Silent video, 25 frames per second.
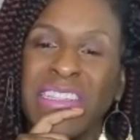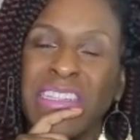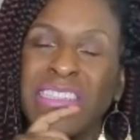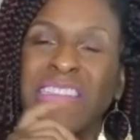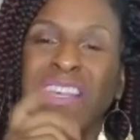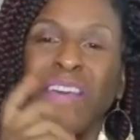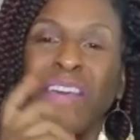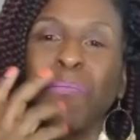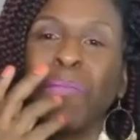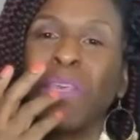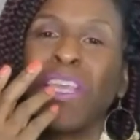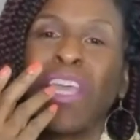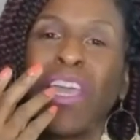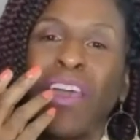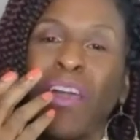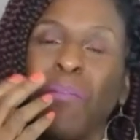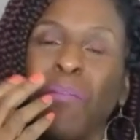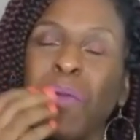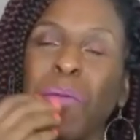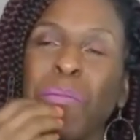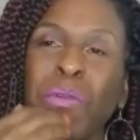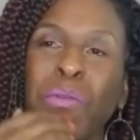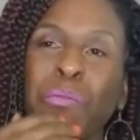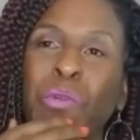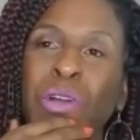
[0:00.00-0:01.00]
It's like me I
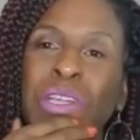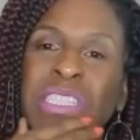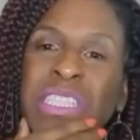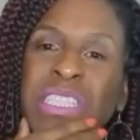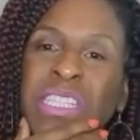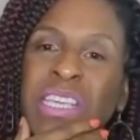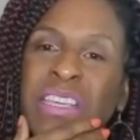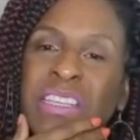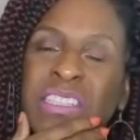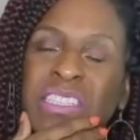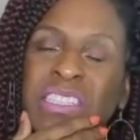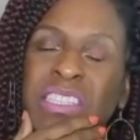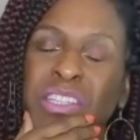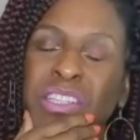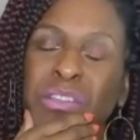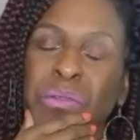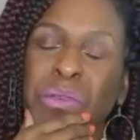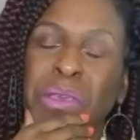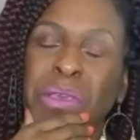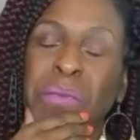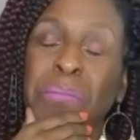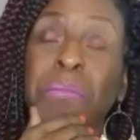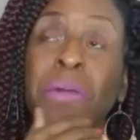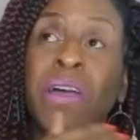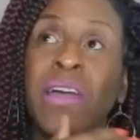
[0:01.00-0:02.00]
remember once going to,
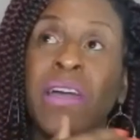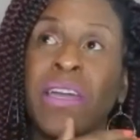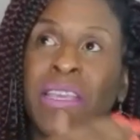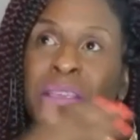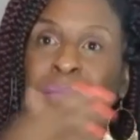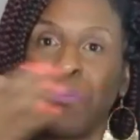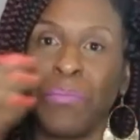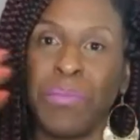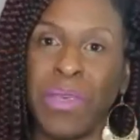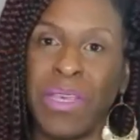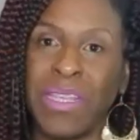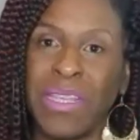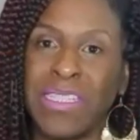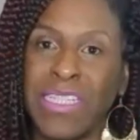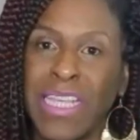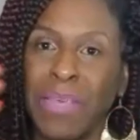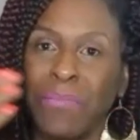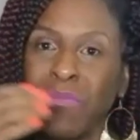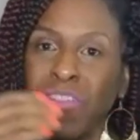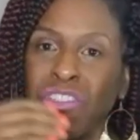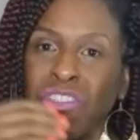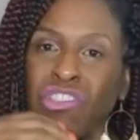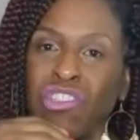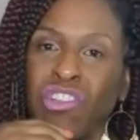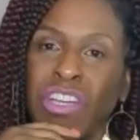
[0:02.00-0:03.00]
in my
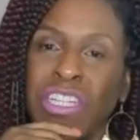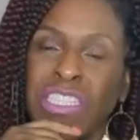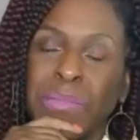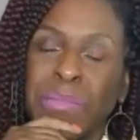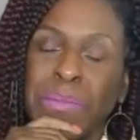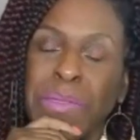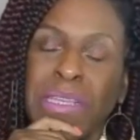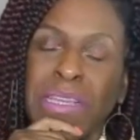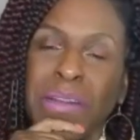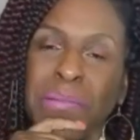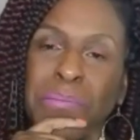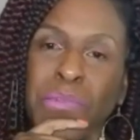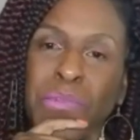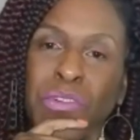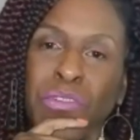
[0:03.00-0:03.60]
attempt to try to become more